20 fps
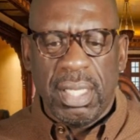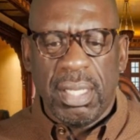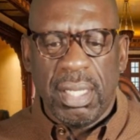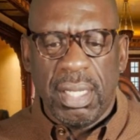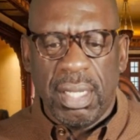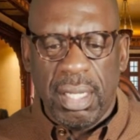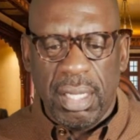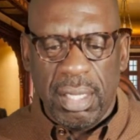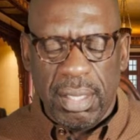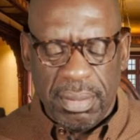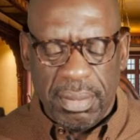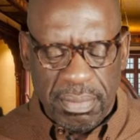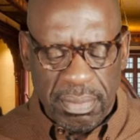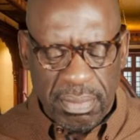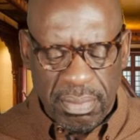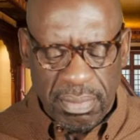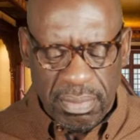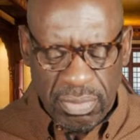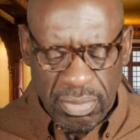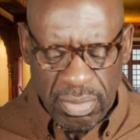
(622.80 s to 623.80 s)

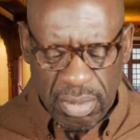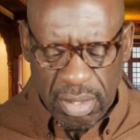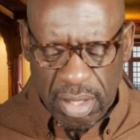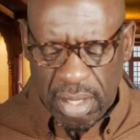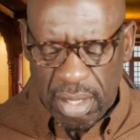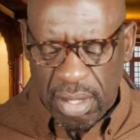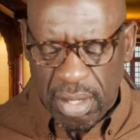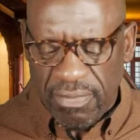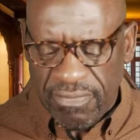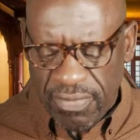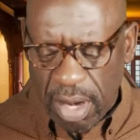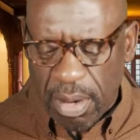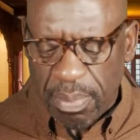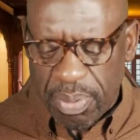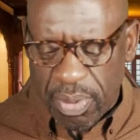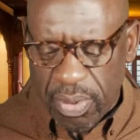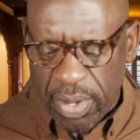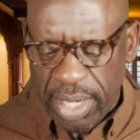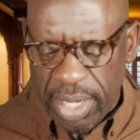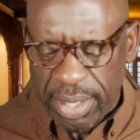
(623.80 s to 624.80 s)
of our
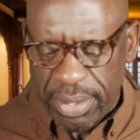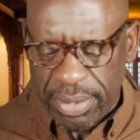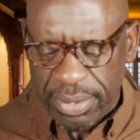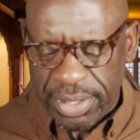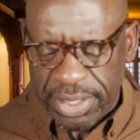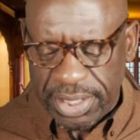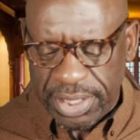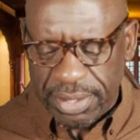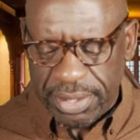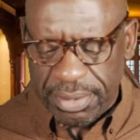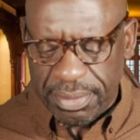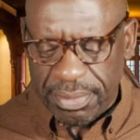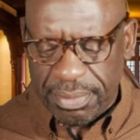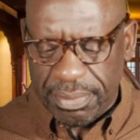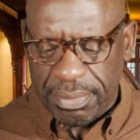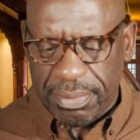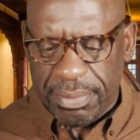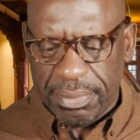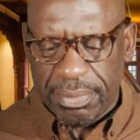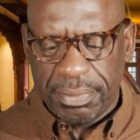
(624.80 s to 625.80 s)
prayers.
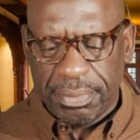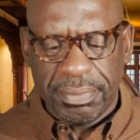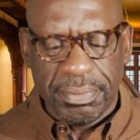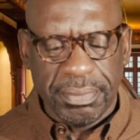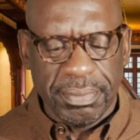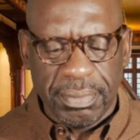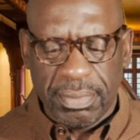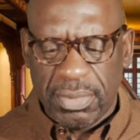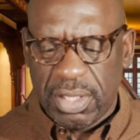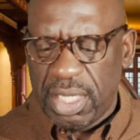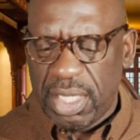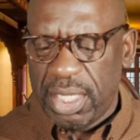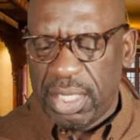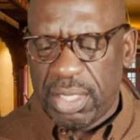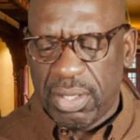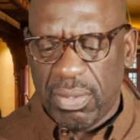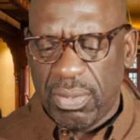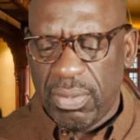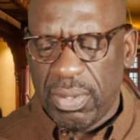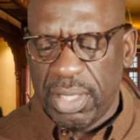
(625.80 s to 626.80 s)

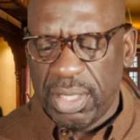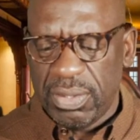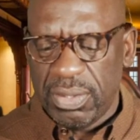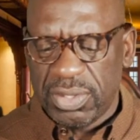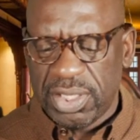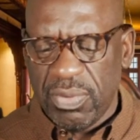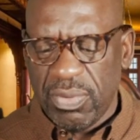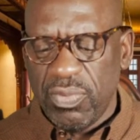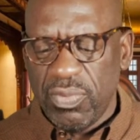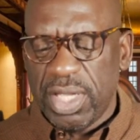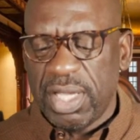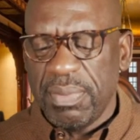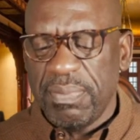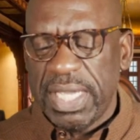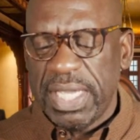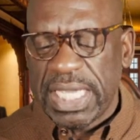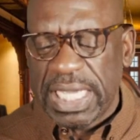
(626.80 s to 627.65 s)
Thank you, Holy Ghost. That we can be